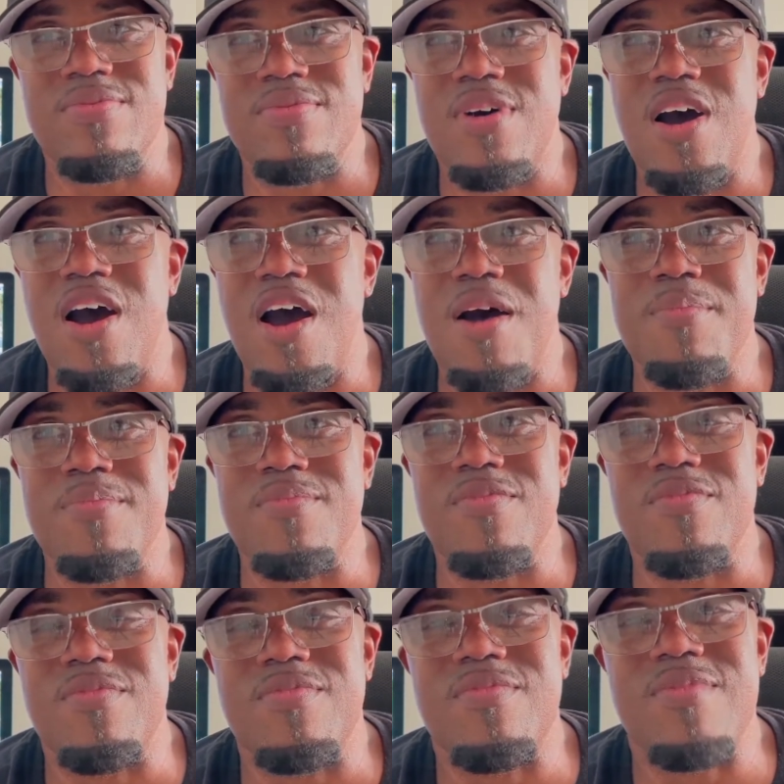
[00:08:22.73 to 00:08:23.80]

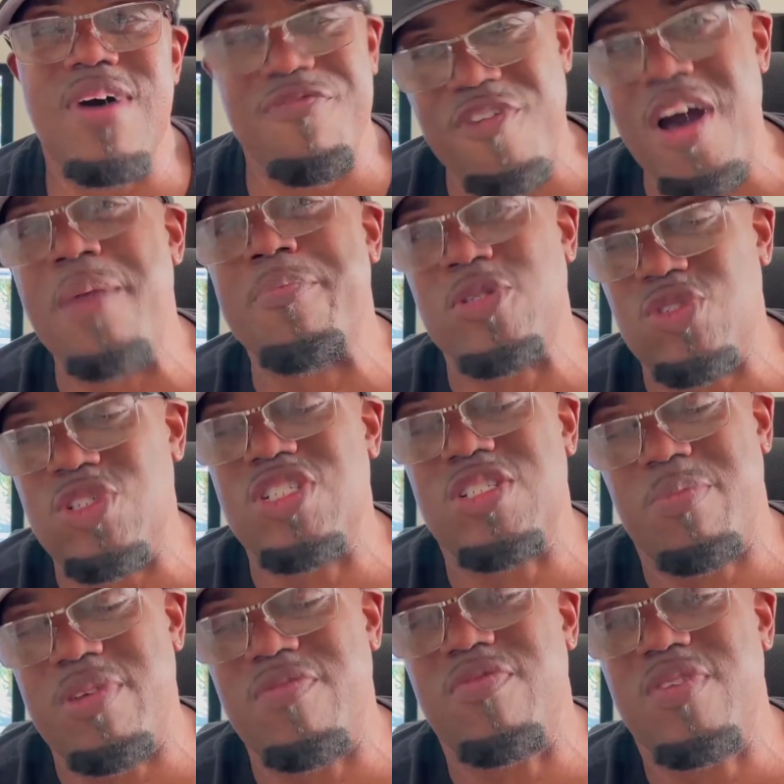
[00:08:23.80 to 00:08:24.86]
I find Patrice to
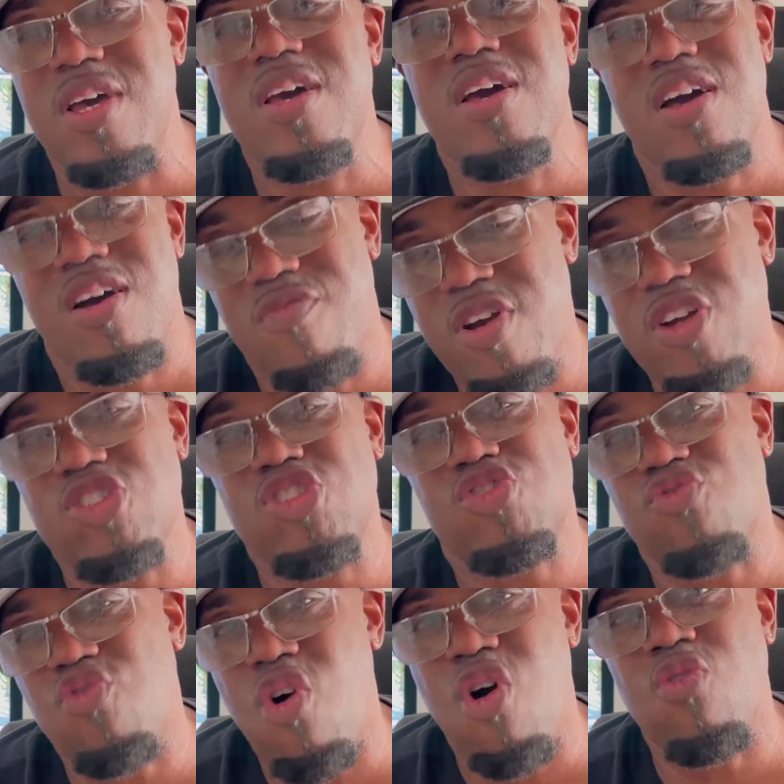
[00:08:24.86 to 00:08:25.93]
be a very
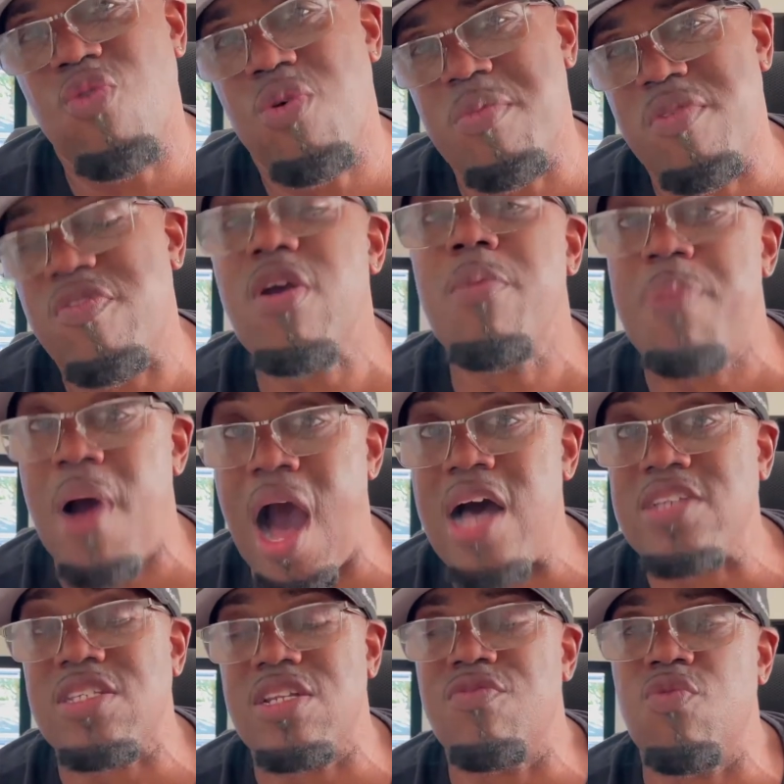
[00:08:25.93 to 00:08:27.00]
strong woman, very
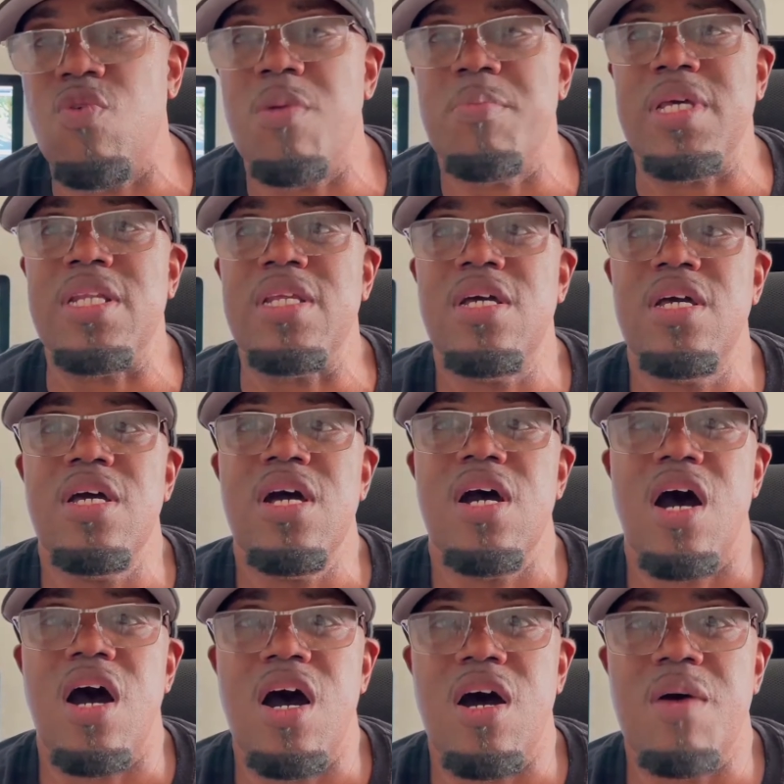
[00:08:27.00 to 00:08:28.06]
positive woman,
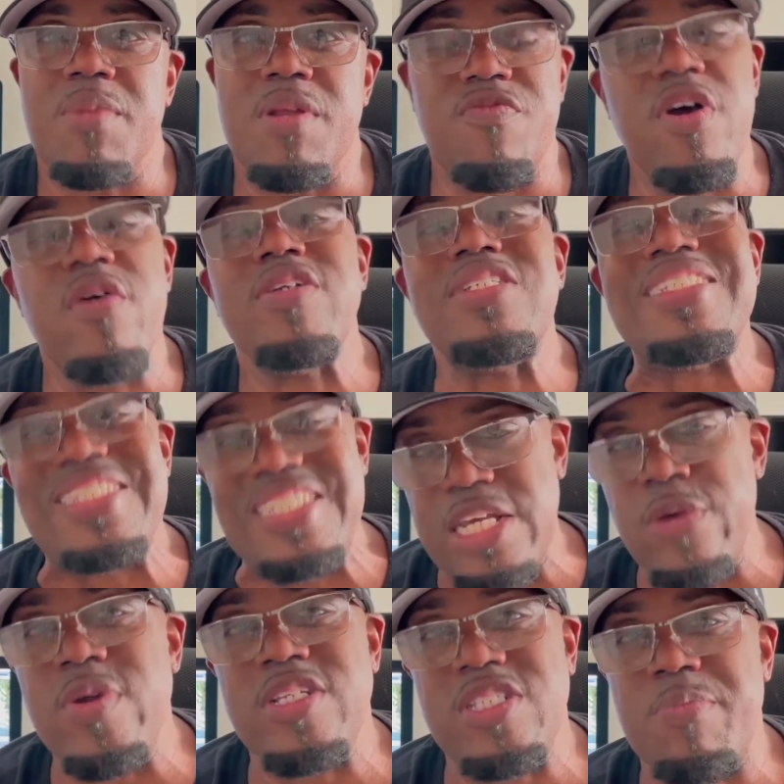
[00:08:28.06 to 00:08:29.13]
and very
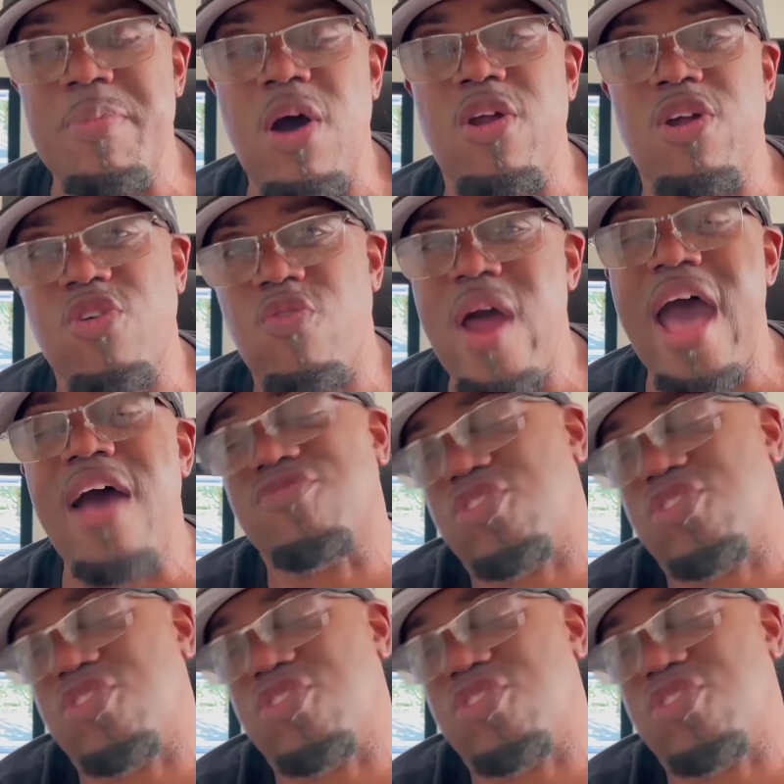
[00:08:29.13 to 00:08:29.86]
serious about her craft.